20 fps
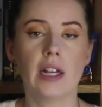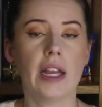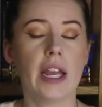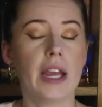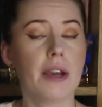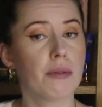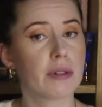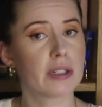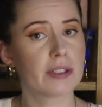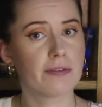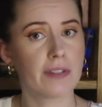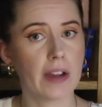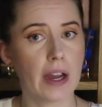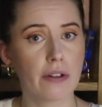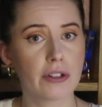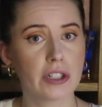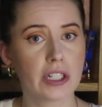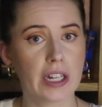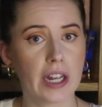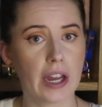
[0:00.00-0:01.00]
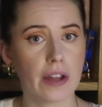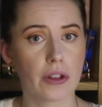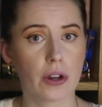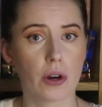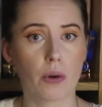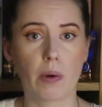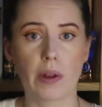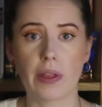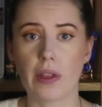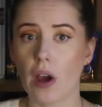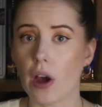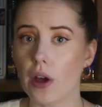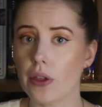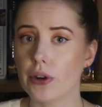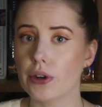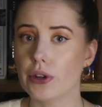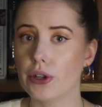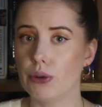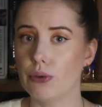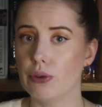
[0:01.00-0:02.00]
It was found together with
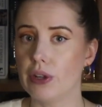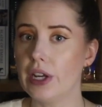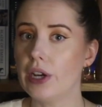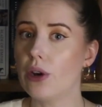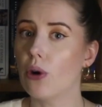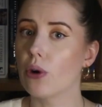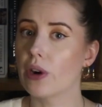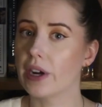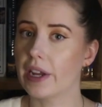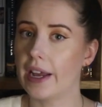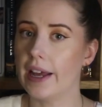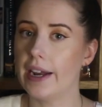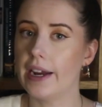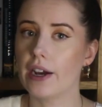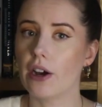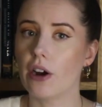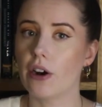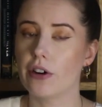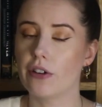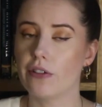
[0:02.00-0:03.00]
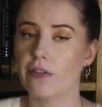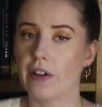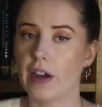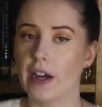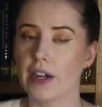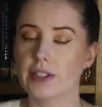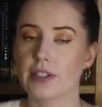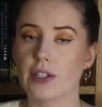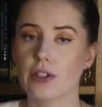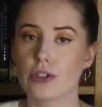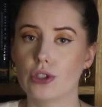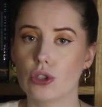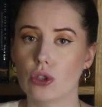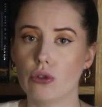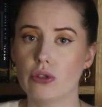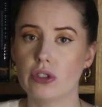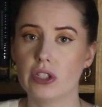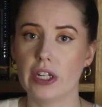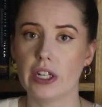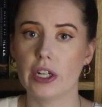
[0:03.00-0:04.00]
other unique organic artifacts
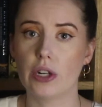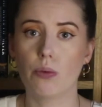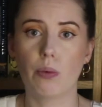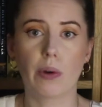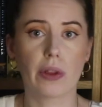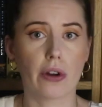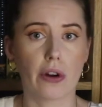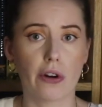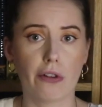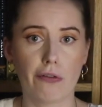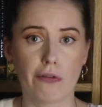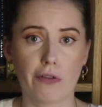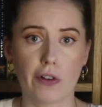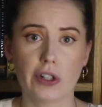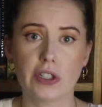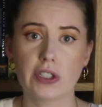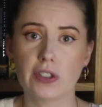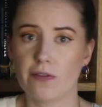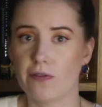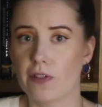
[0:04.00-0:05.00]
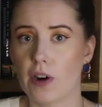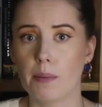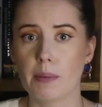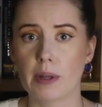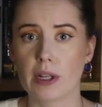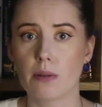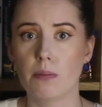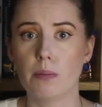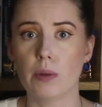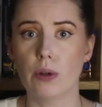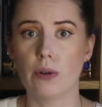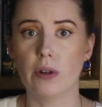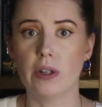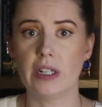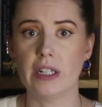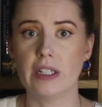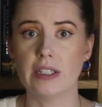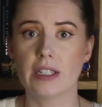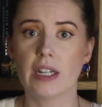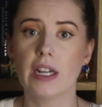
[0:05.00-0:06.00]
associated with our first farming
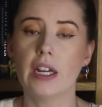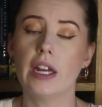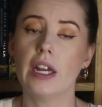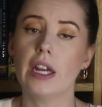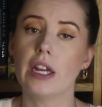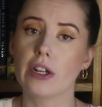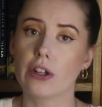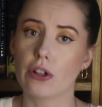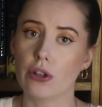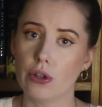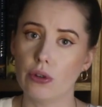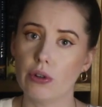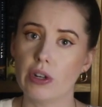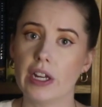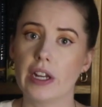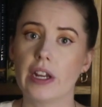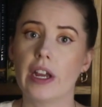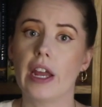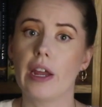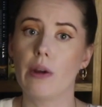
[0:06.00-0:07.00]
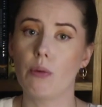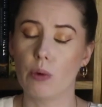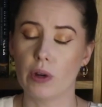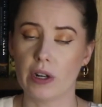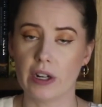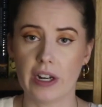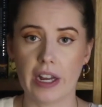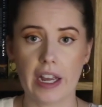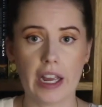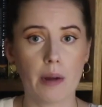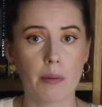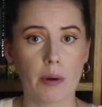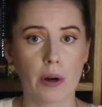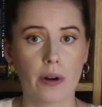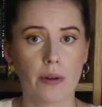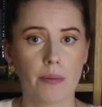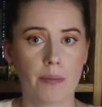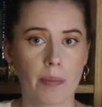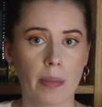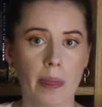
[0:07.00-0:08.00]
communities, including a wooden
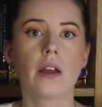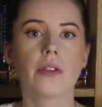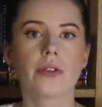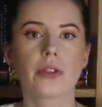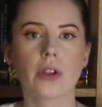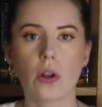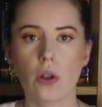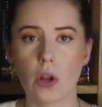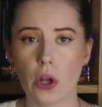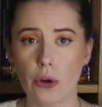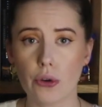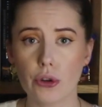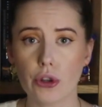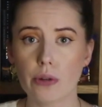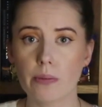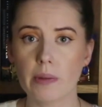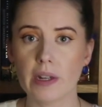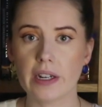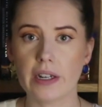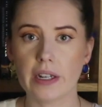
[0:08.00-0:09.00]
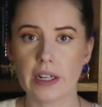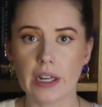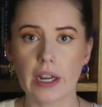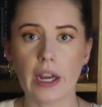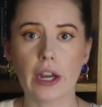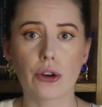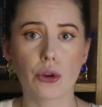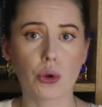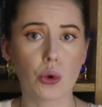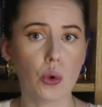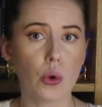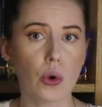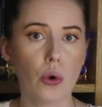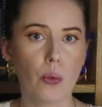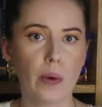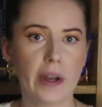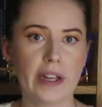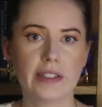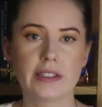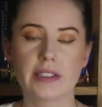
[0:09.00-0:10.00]
hammer. The low humidity and cool
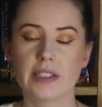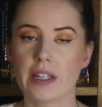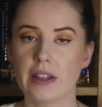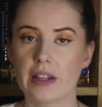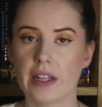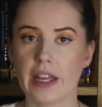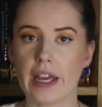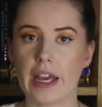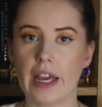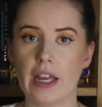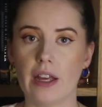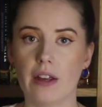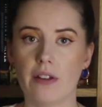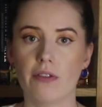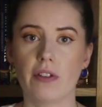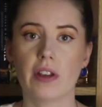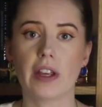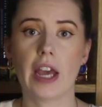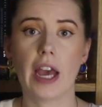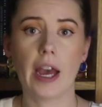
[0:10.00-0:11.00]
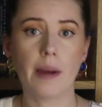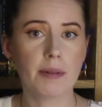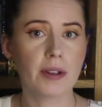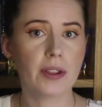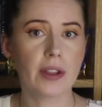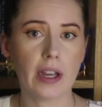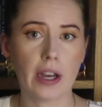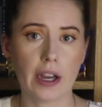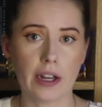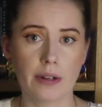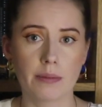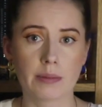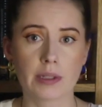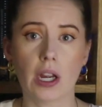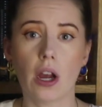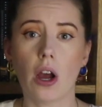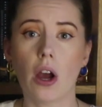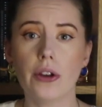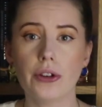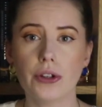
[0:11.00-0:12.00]
winds in the cave kept the items
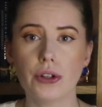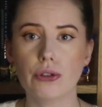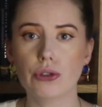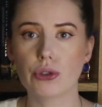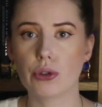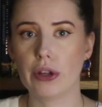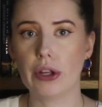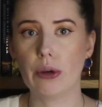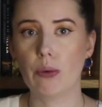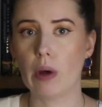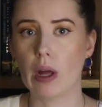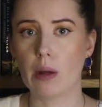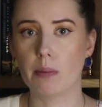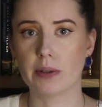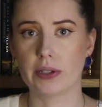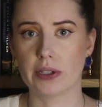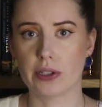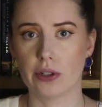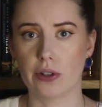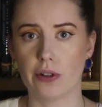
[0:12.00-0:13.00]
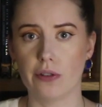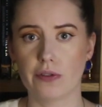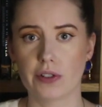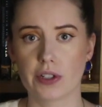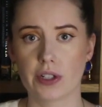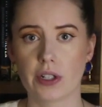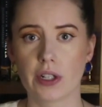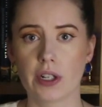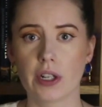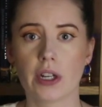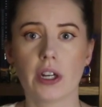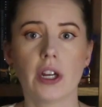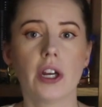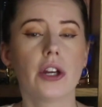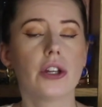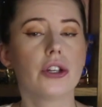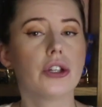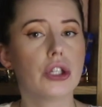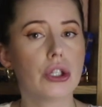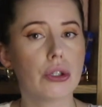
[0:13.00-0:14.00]
unusually well preserved.
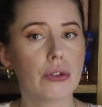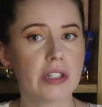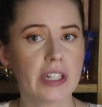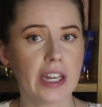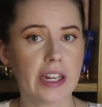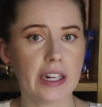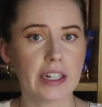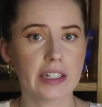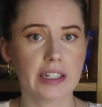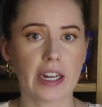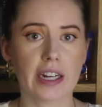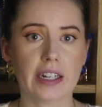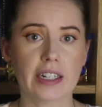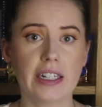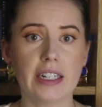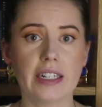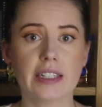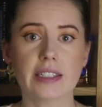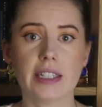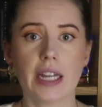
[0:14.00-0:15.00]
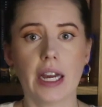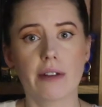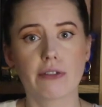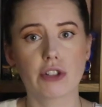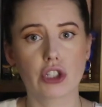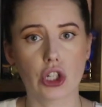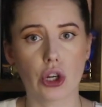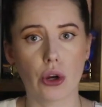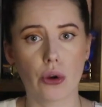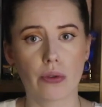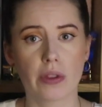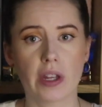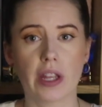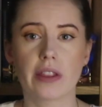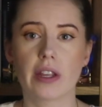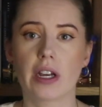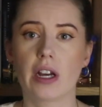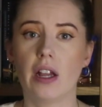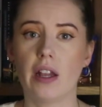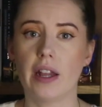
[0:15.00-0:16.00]
New dating techniques have shown
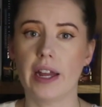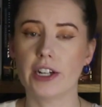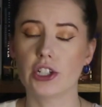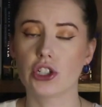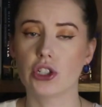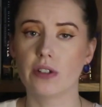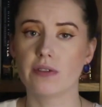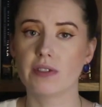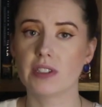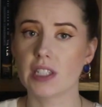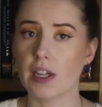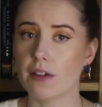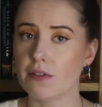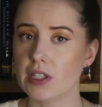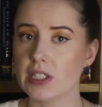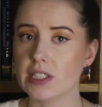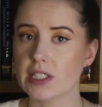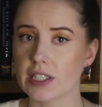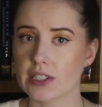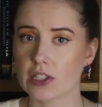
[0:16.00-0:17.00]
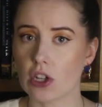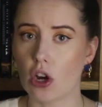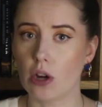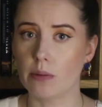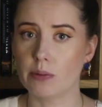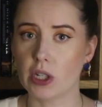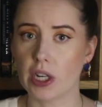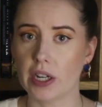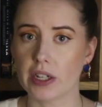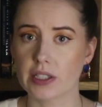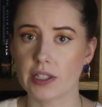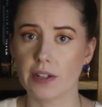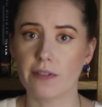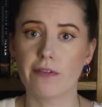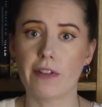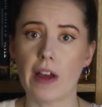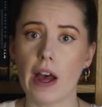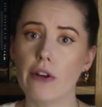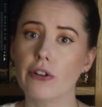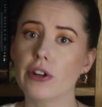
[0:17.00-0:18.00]
that the collection of 76 objects
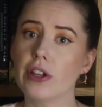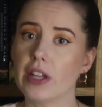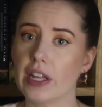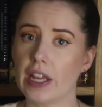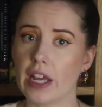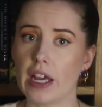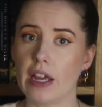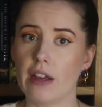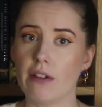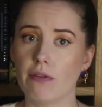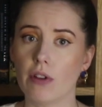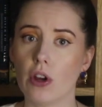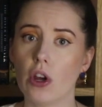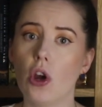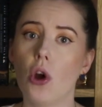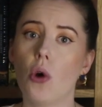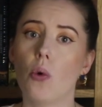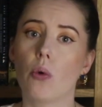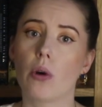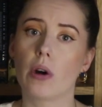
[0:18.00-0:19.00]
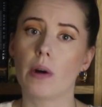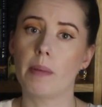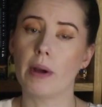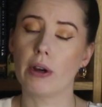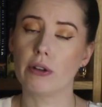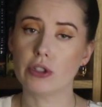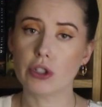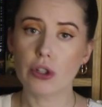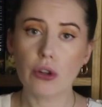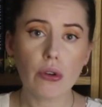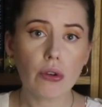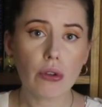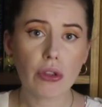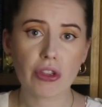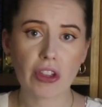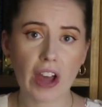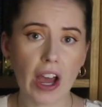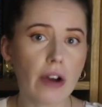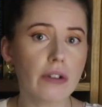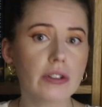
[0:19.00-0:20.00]
found in the cave were about
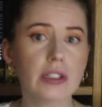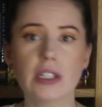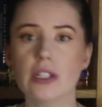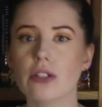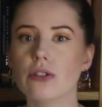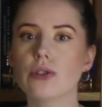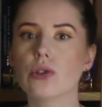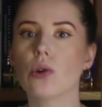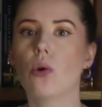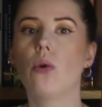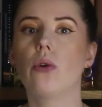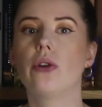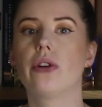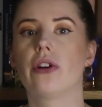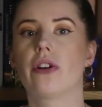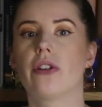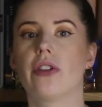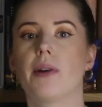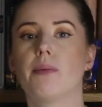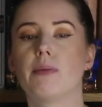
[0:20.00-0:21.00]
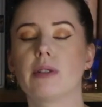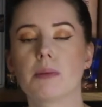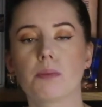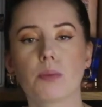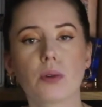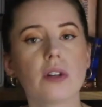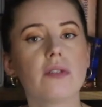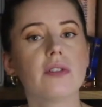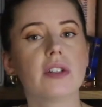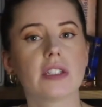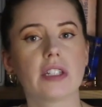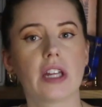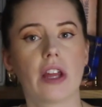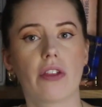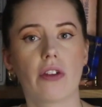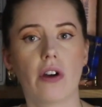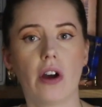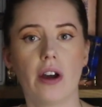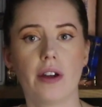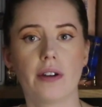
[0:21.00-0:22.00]
2,000 years older than was previously
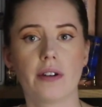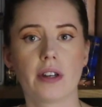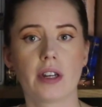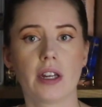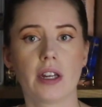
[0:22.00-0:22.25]
thought.